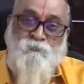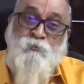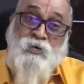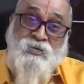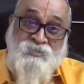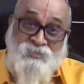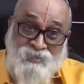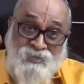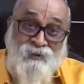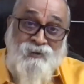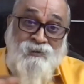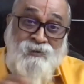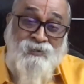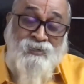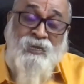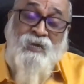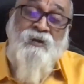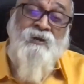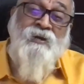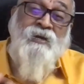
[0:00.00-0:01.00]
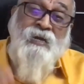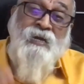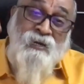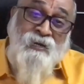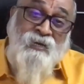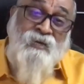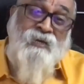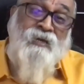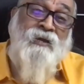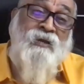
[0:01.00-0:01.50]
But still, they
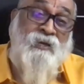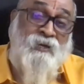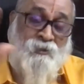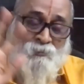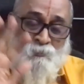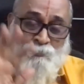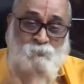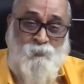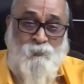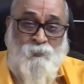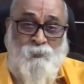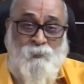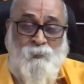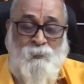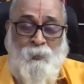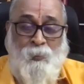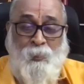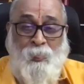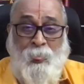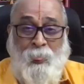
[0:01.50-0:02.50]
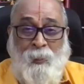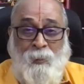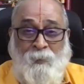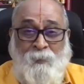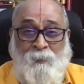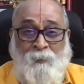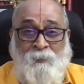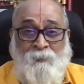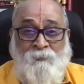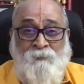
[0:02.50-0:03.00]
need healing.
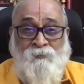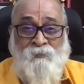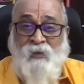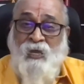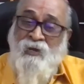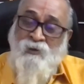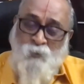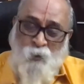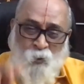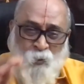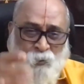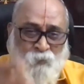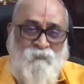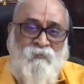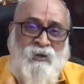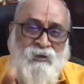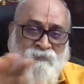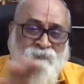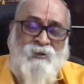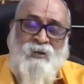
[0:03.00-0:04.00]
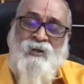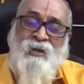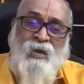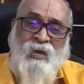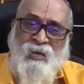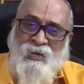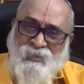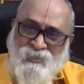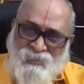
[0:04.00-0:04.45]
I know very well.